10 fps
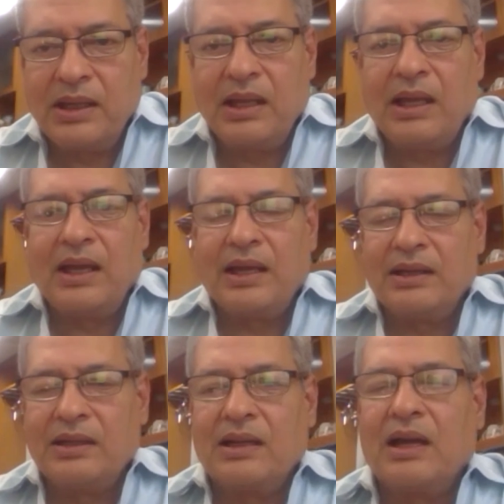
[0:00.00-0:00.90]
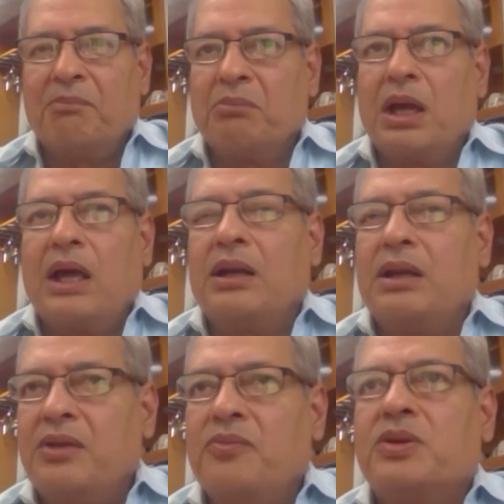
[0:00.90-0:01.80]
And
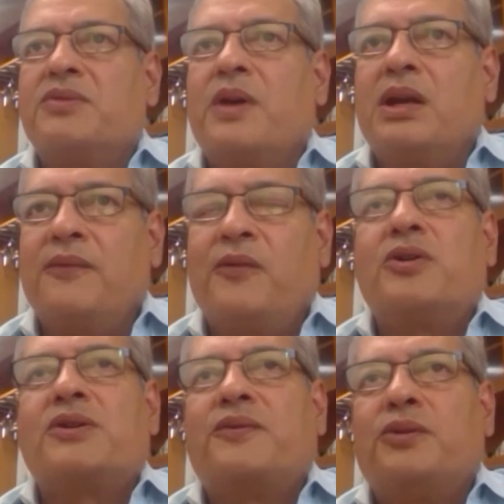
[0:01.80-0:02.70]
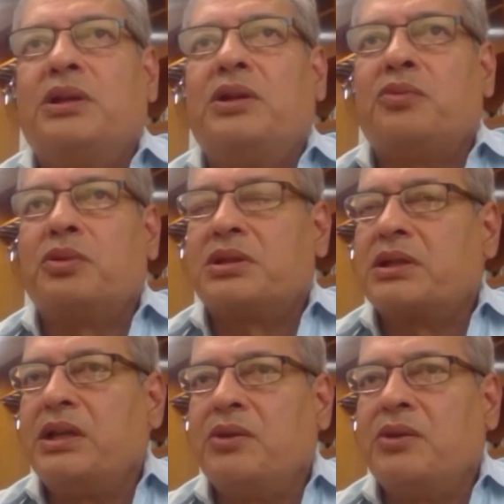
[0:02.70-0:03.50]
he was very forceful. He was